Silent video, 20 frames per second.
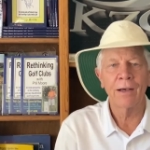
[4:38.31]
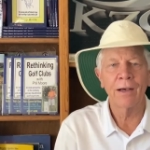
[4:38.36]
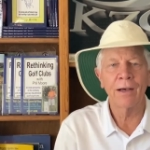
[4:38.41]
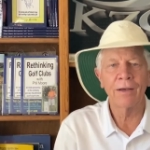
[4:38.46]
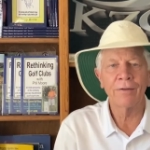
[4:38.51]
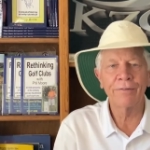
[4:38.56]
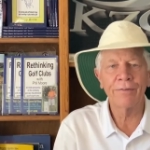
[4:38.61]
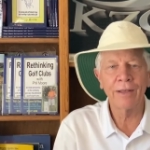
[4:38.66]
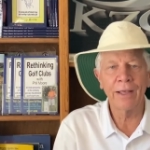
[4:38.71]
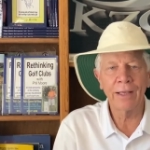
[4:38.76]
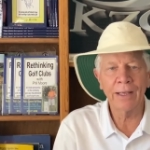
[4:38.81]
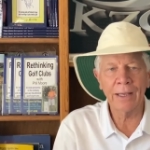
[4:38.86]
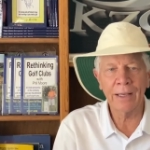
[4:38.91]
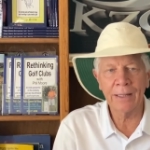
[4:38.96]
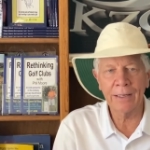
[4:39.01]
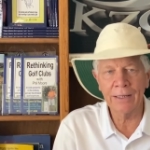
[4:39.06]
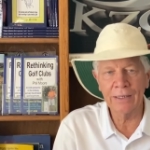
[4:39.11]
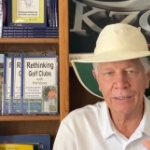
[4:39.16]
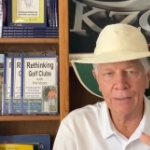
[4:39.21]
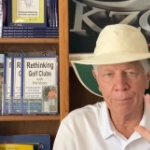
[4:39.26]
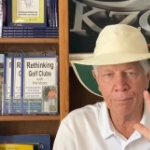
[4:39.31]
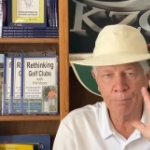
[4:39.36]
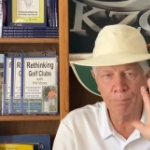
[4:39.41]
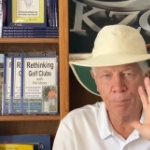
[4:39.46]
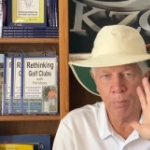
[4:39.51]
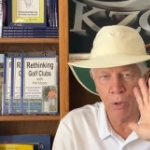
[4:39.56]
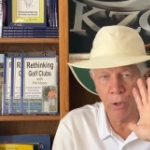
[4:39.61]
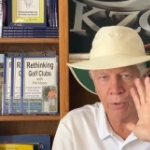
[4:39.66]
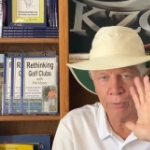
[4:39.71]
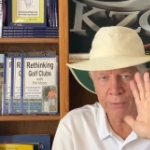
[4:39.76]
Uh, saying I'm going to hit the
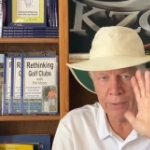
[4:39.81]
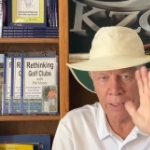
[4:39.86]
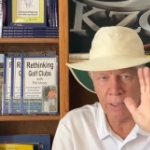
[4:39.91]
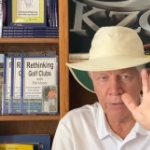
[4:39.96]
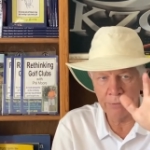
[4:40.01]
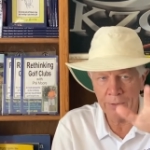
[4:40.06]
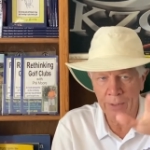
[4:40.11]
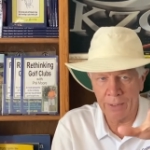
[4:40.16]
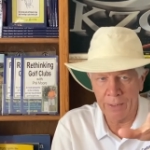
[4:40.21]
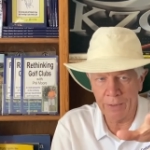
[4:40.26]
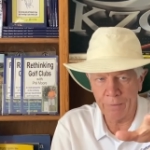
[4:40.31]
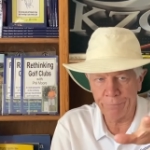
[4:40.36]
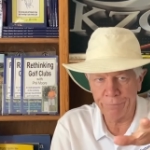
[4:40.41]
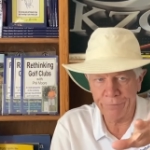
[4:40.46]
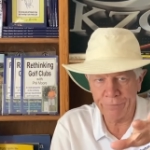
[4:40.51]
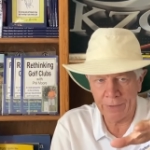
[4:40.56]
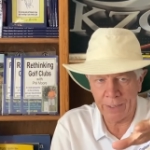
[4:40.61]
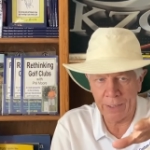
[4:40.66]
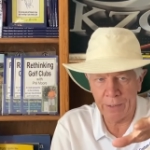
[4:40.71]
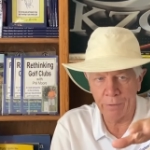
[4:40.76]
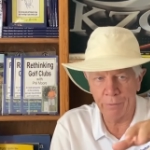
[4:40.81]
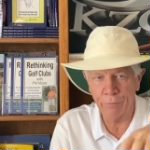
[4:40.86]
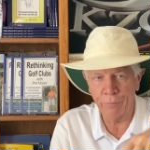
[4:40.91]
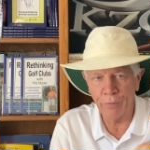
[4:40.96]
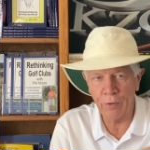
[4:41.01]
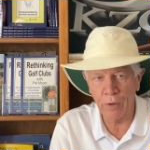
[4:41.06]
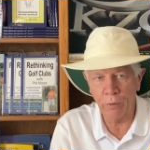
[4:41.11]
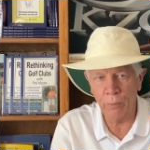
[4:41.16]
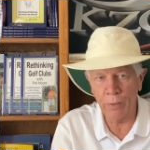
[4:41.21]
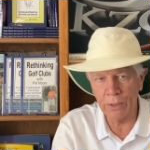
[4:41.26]
ball down the left side of the
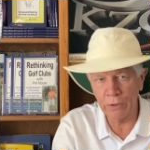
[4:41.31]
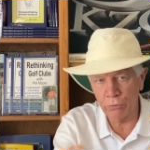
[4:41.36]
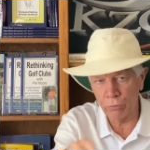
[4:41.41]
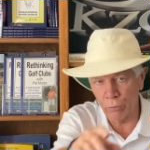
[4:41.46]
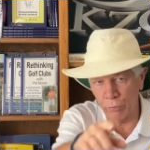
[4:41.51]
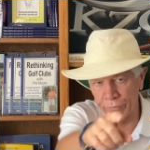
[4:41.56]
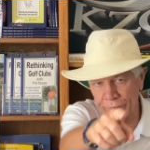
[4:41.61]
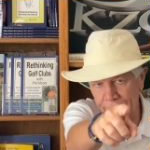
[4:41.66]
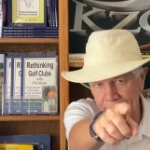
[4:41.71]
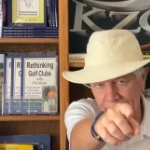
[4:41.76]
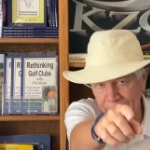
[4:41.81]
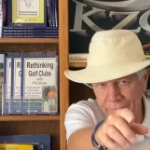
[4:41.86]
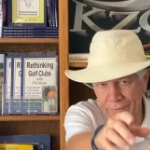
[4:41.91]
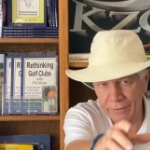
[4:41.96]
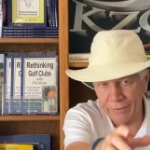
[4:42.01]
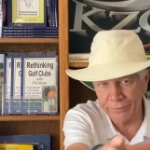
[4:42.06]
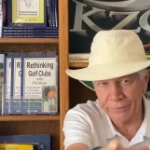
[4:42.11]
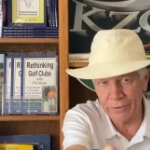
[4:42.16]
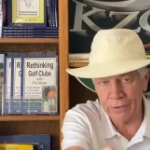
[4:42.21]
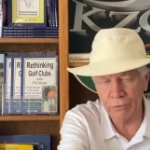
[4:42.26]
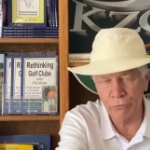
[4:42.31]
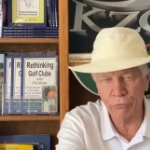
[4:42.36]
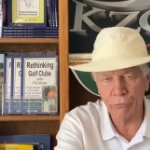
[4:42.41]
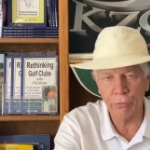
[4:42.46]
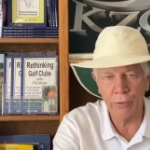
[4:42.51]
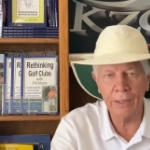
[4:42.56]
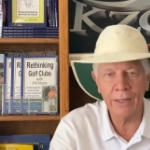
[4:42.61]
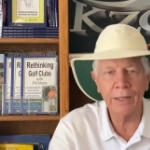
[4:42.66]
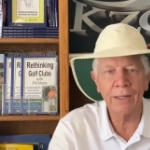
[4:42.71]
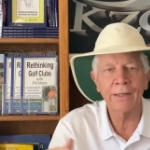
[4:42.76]
fairway towards that distant
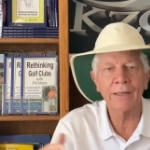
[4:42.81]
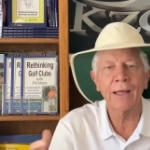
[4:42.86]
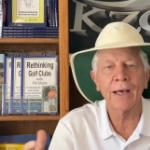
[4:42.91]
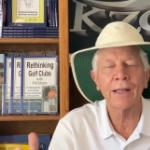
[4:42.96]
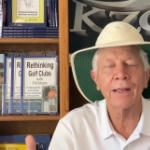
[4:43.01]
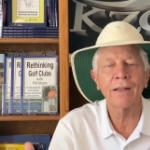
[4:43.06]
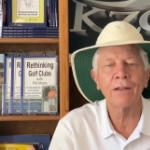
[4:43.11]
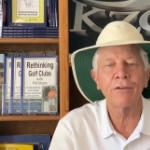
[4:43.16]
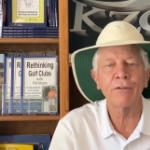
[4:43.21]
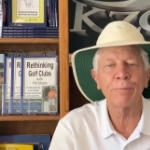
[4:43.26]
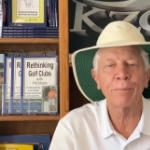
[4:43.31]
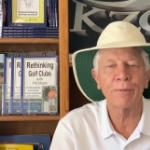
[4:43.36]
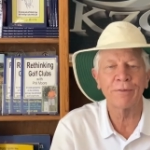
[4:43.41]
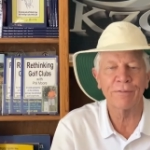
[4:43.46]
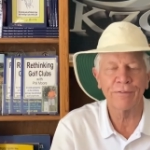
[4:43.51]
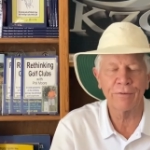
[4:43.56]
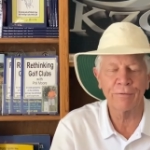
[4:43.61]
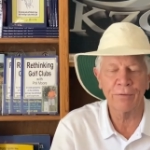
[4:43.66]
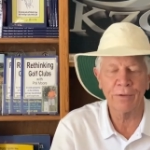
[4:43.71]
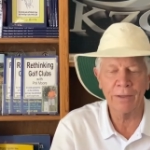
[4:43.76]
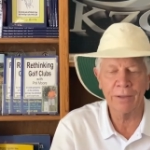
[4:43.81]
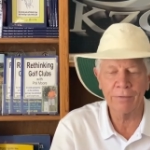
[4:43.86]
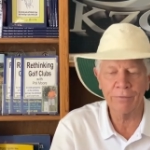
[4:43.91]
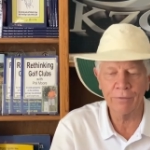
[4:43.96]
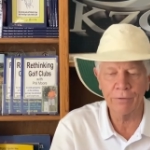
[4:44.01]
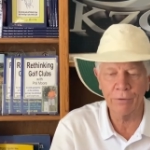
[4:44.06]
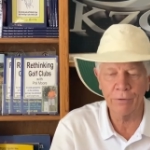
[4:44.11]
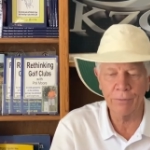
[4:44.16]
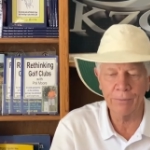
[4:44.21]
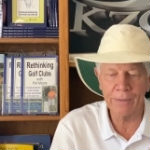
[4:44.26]
tree that is specific.
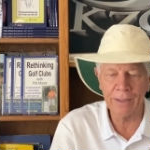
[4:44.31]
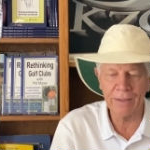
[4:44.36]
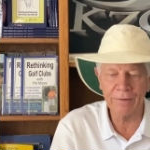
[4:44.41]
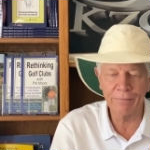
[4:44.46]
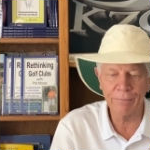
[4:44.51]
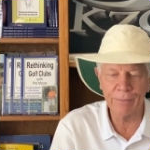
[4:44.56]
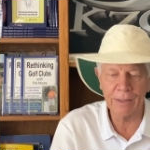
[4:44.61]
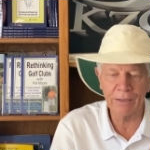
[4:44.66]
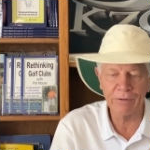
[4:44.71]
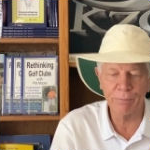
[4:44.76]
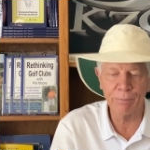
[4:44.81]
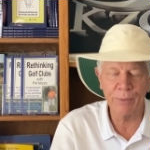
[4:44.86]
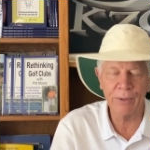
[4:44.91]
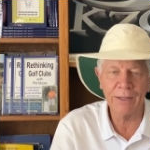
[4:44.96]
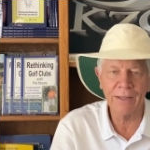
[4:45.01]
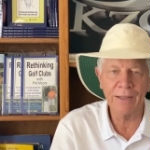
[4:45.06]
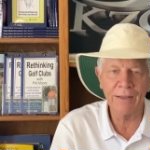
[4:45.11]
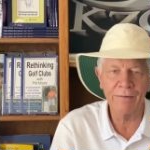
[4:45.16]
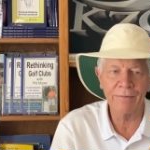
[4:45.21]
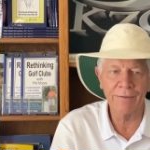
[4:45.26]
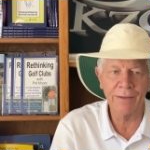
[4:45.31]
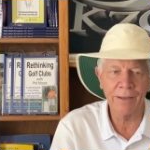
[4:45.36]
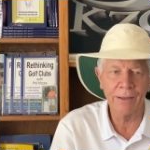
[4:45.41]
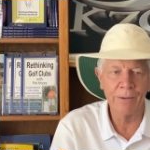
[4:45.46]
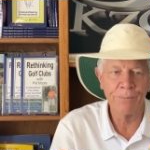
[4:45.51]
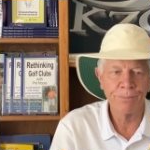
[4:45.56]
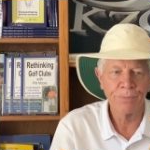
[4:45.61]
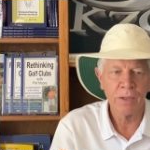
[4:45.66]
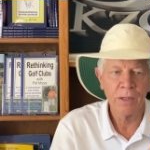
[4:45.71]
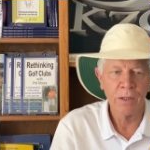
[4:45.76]
So that's that's pretty easy.